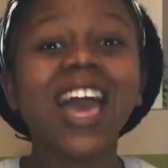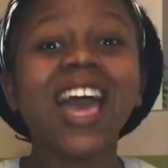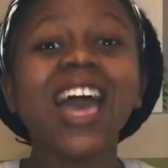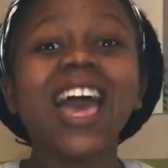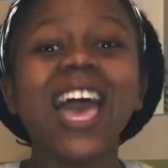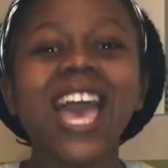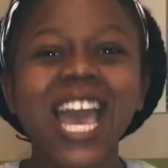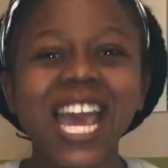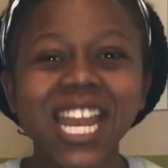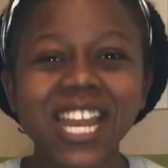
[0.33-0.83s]

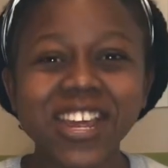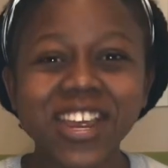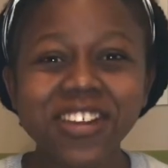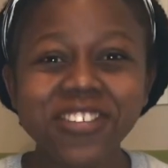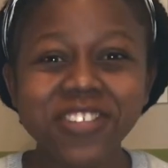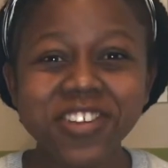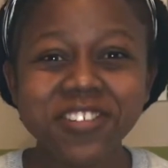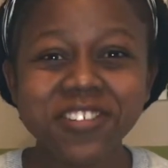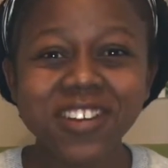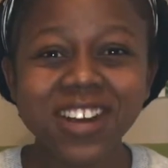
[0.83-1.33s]
Hello
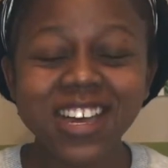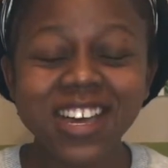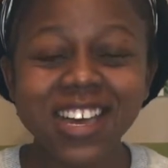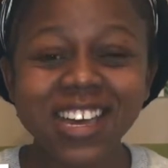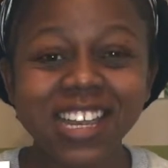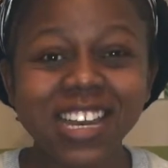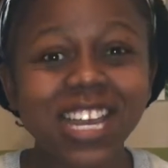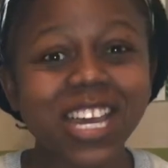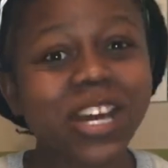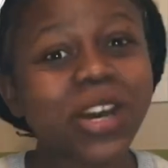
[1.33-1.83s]

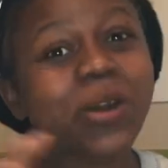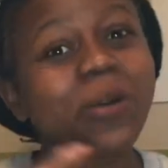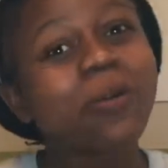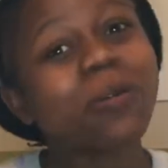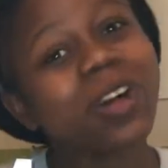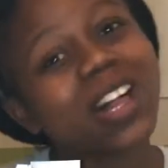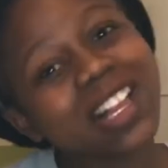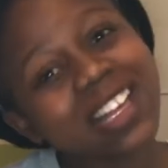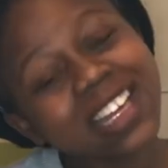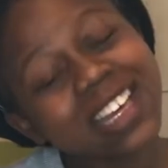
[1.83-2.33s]
everyone,
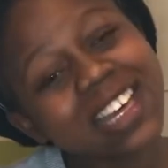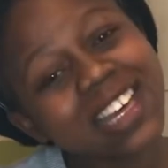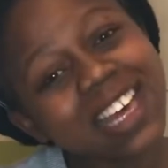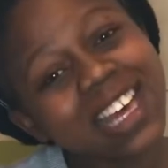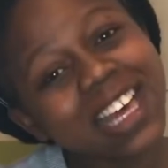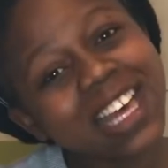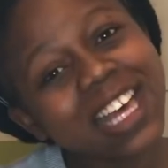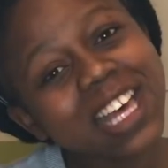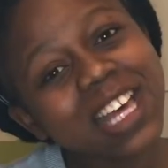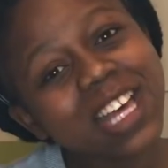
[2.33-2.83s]

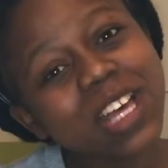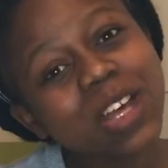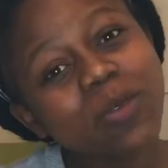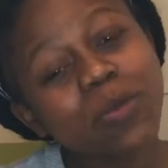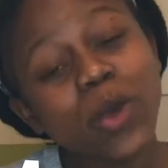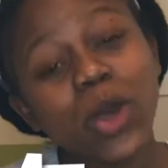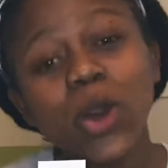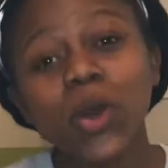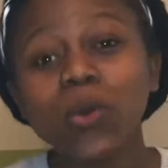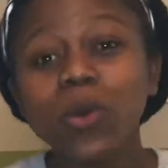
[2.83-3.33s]
welcome.
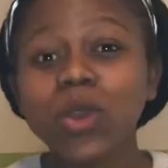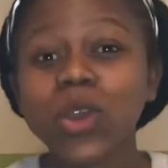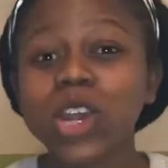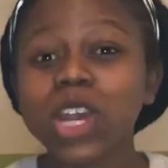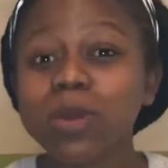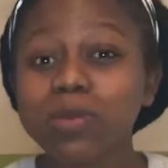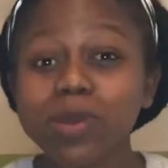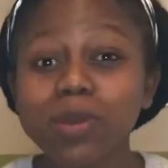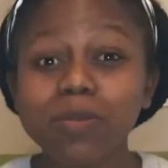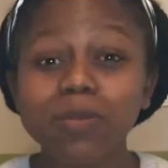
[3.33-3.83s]
We're gonna
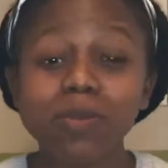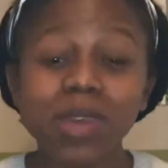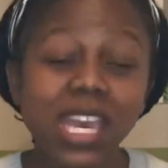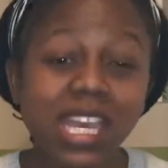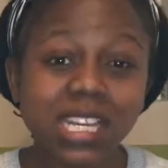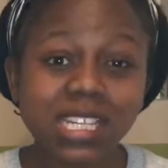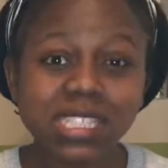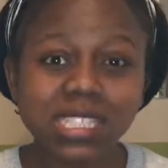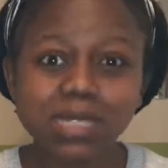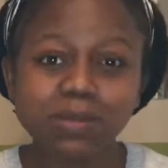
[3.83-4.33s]
be
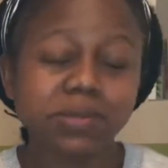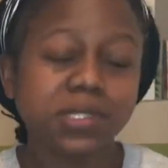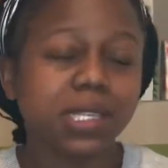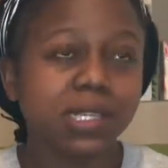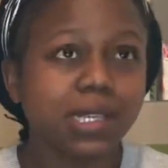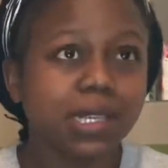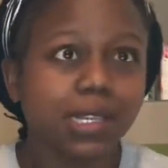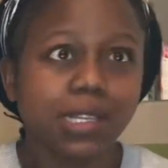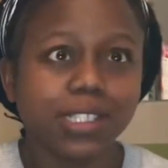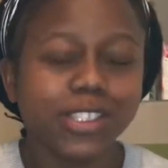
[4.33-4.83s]
making some
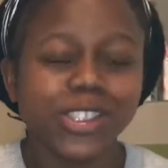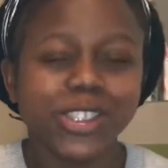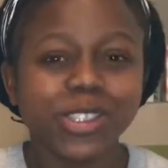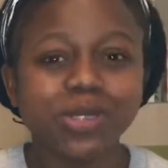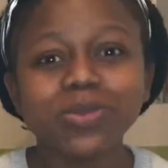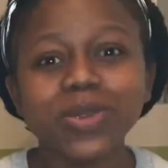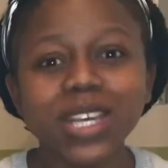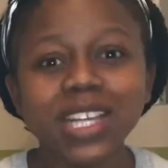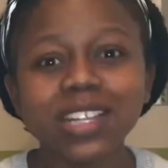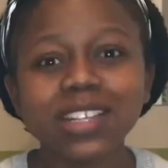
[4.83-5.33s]
delicious
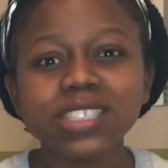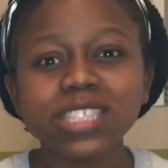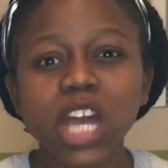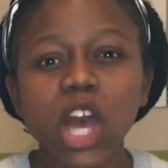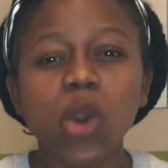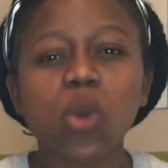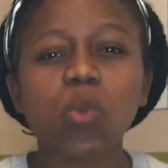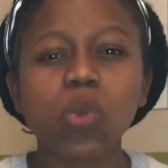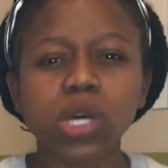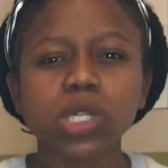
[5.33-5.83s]
meals
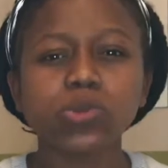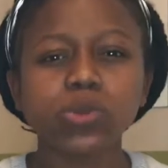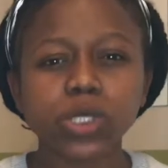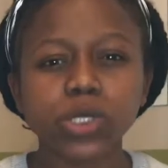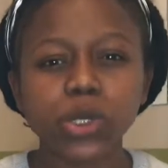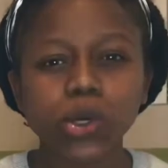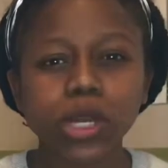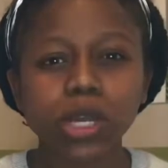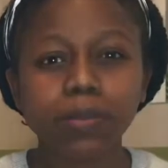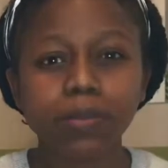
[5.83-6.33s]
while we
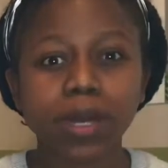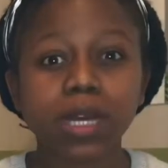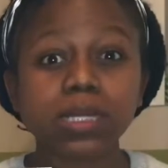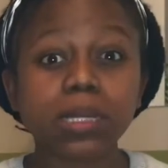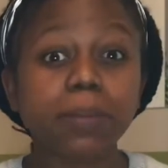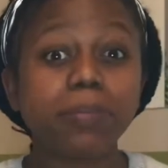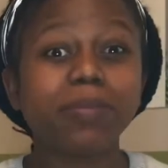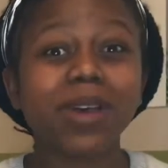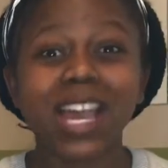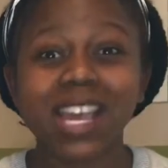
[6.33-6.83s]
talk about
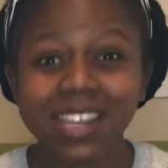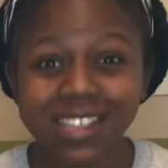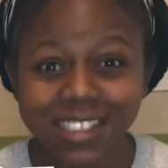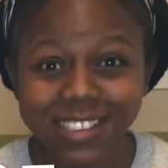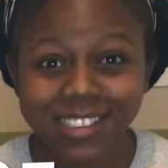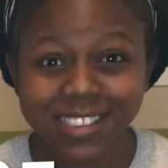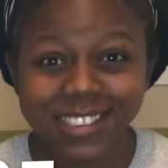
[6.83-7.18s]
balance.